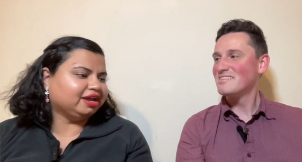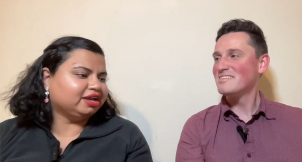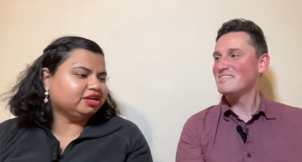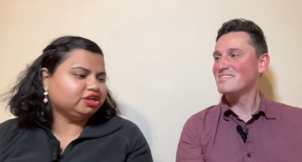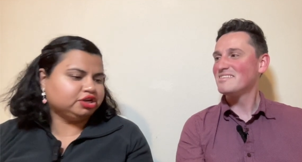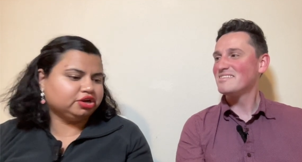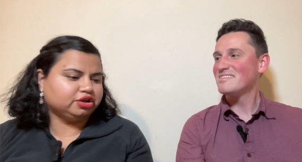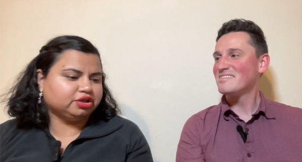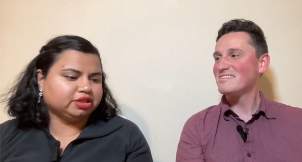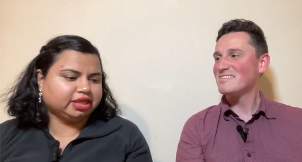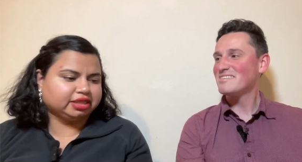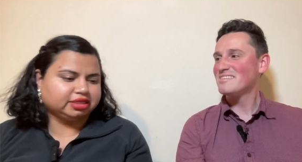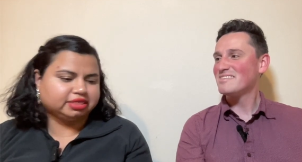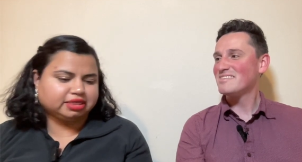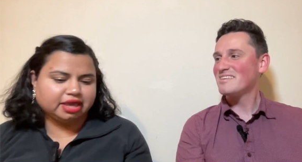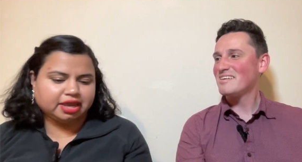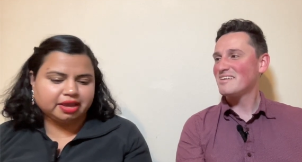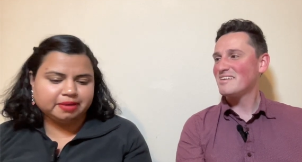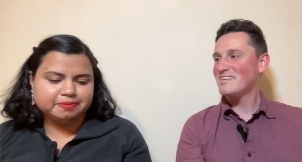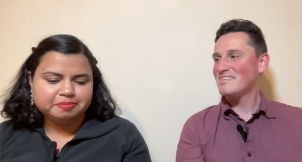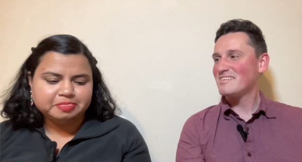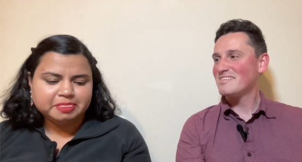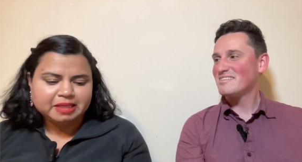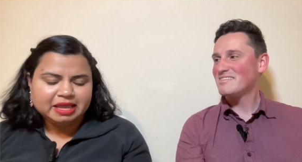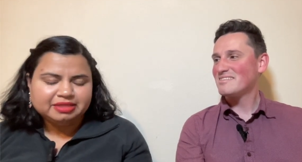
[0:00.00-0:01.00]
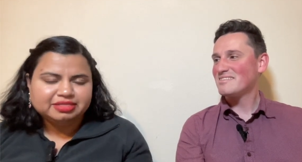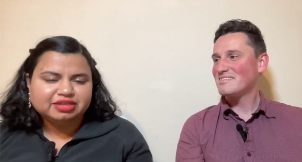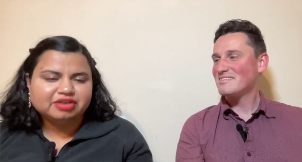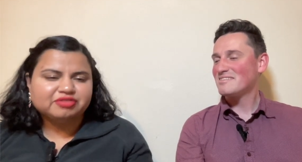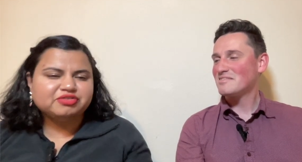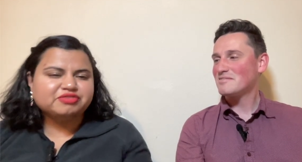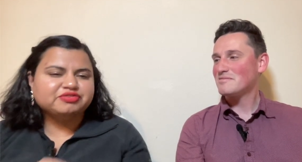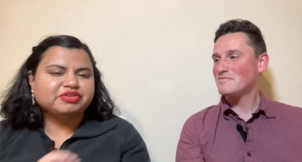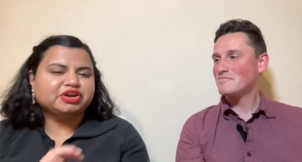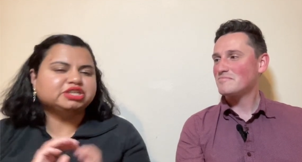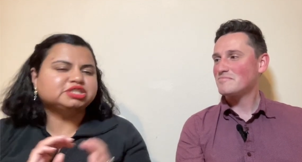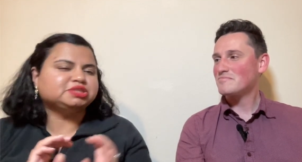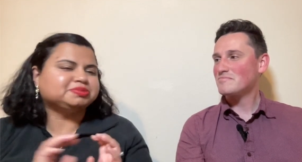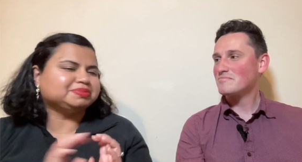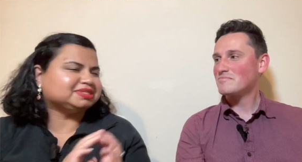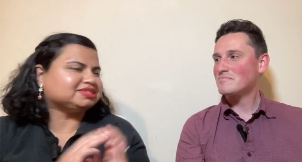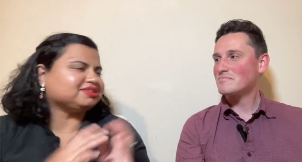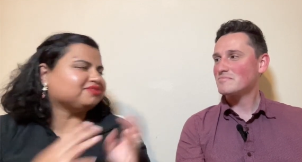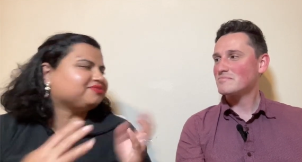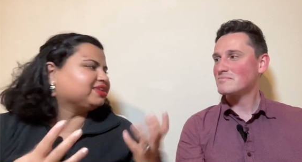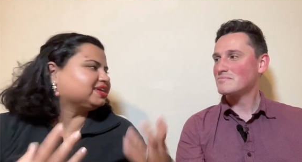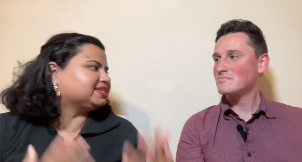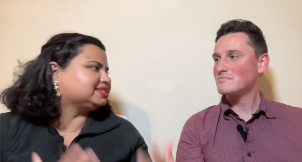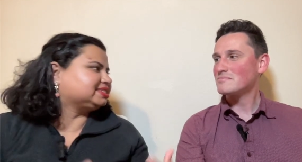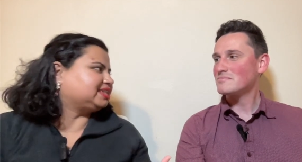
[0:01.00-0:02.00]
Speaker 1: You know, like they they have a very
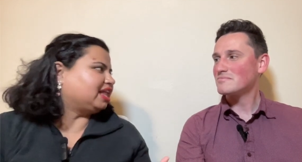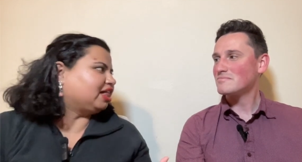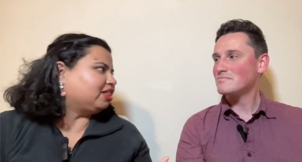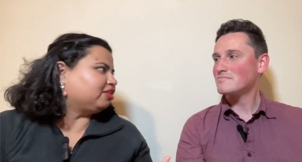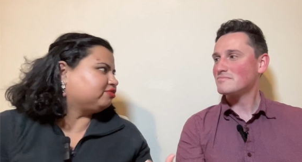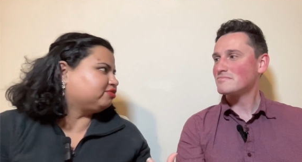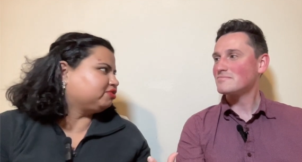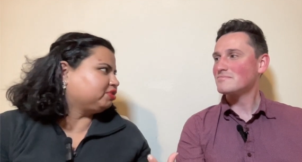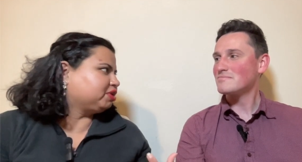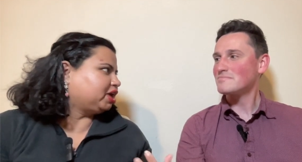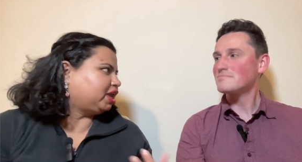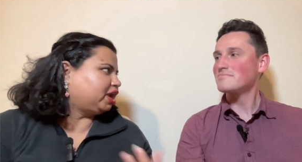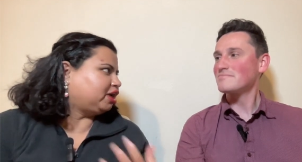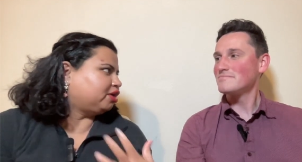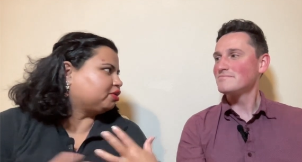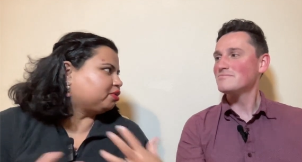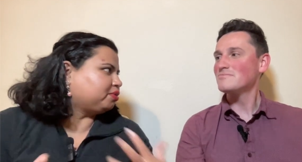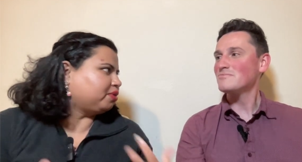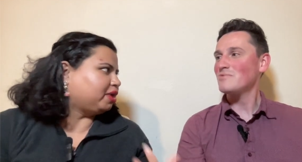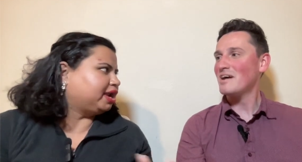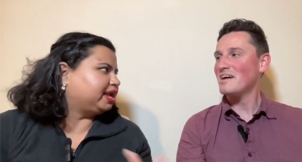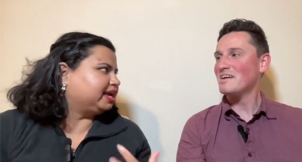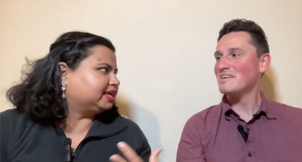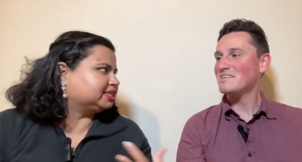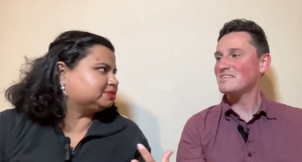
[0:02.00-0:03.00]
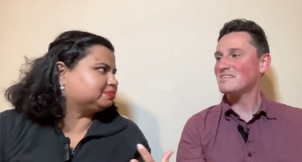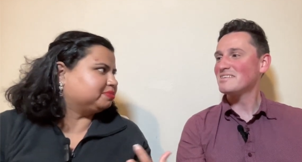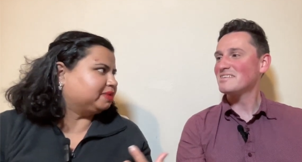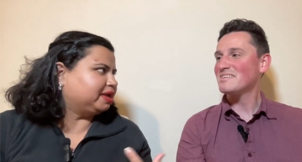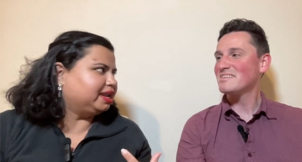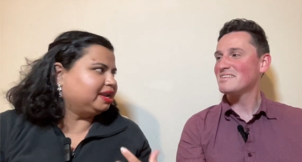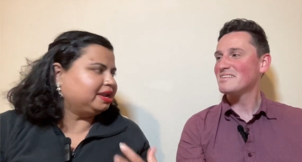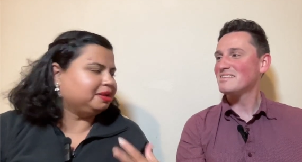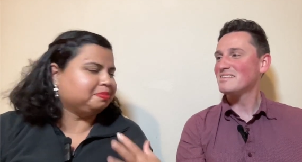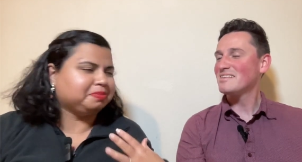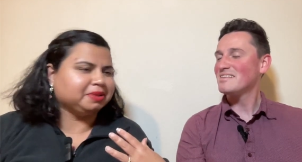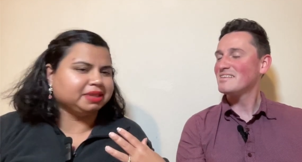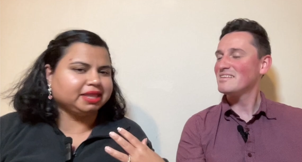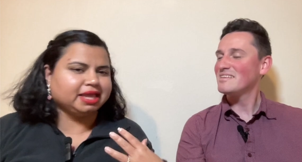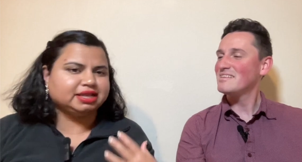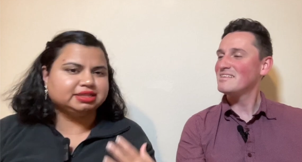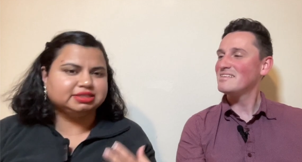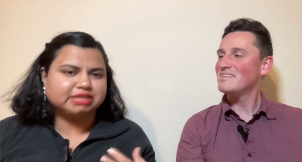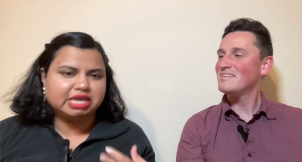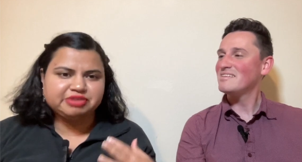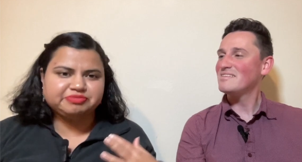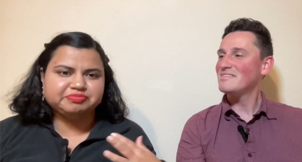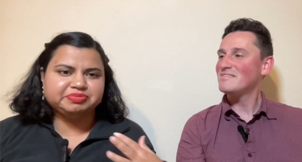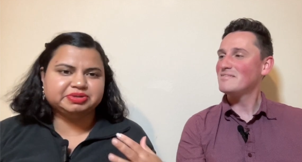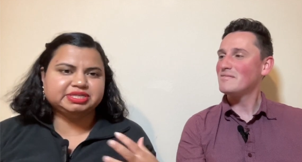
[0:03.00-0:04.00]
specific style of doing it. I don't know how to explain it, but like
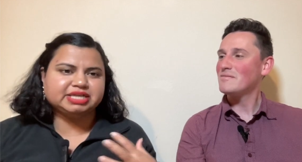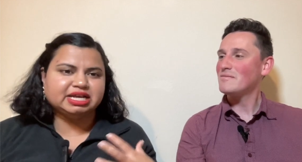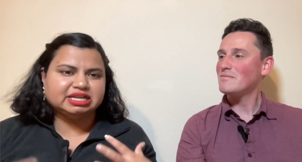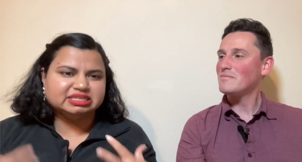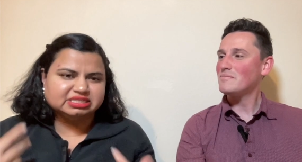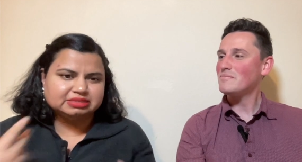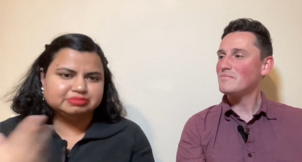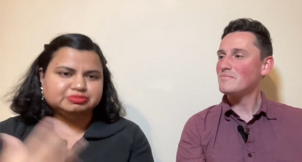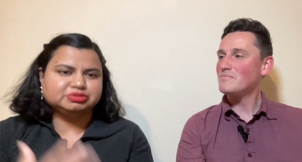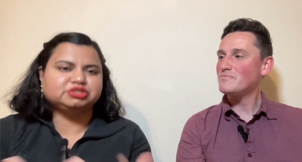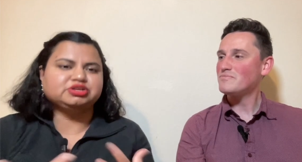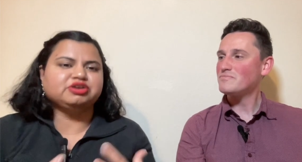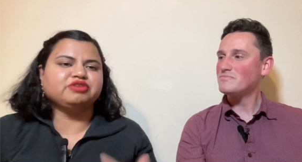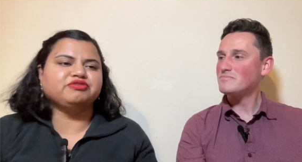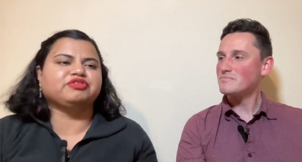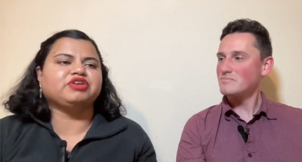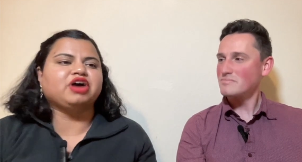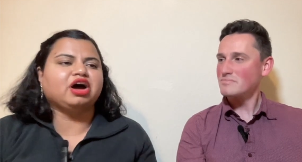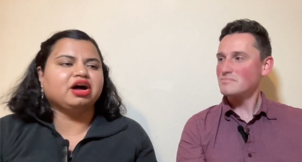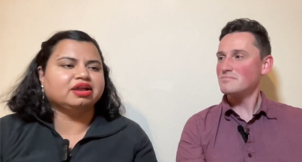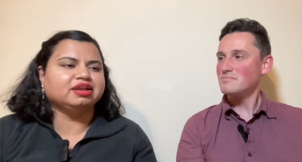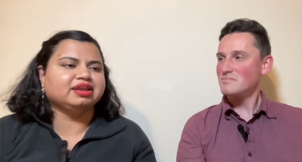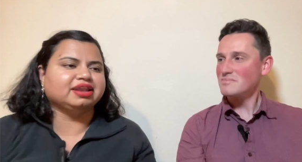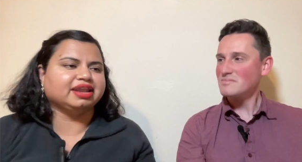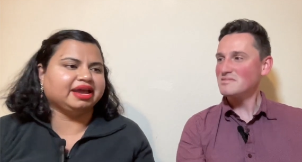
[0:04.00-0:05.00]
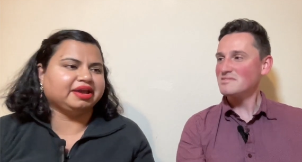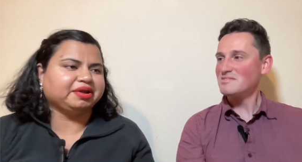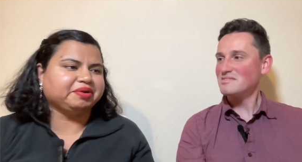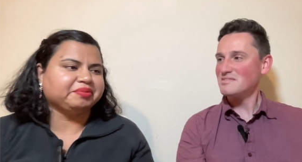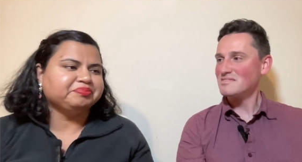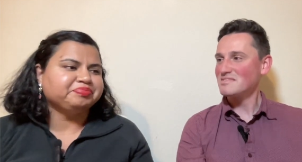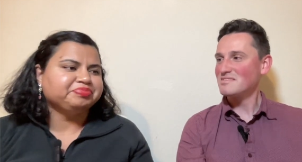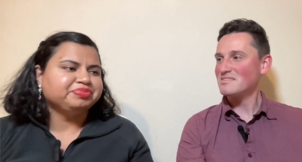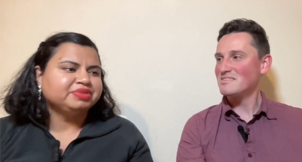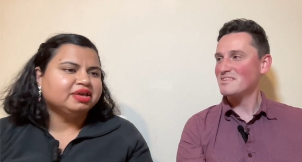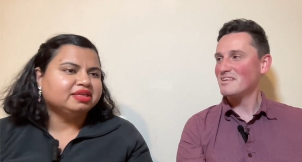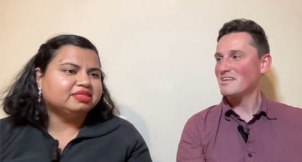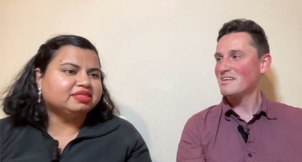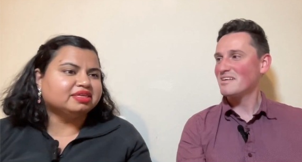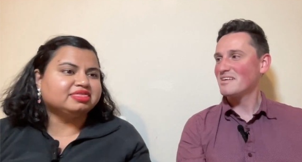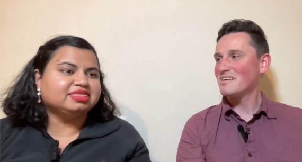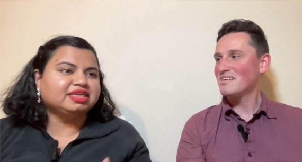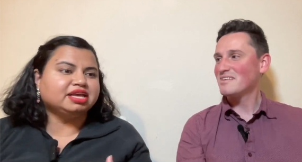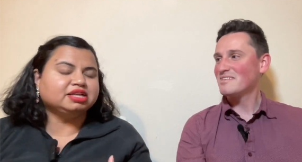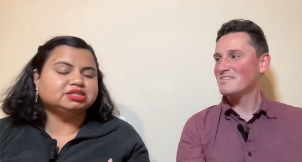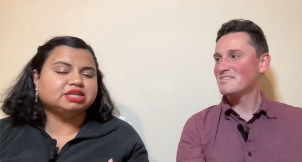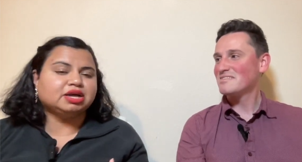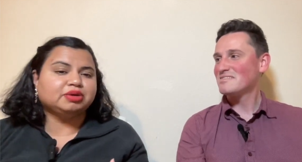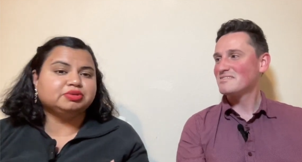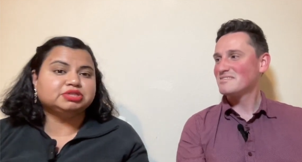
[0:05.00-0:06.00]
Dev Patel seems to have gotten like the
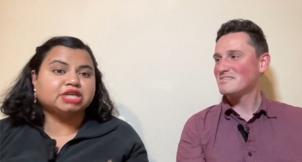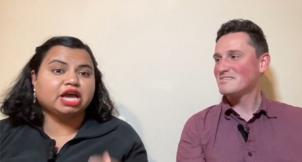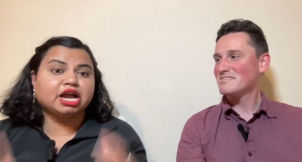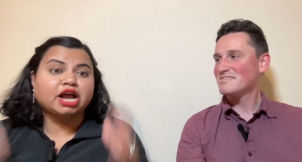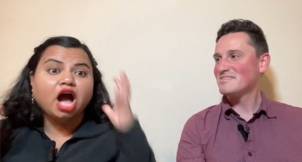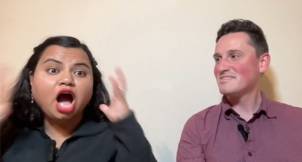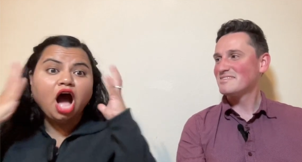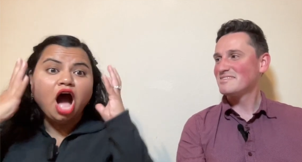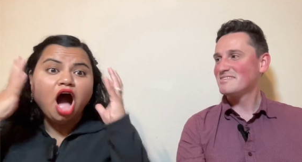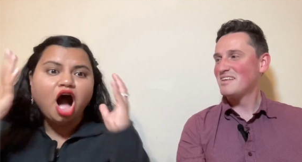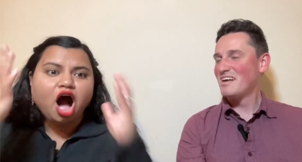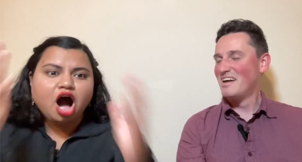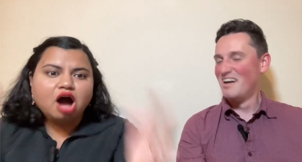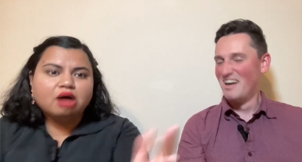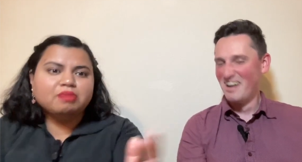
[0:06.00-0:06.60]
things I was like, oh,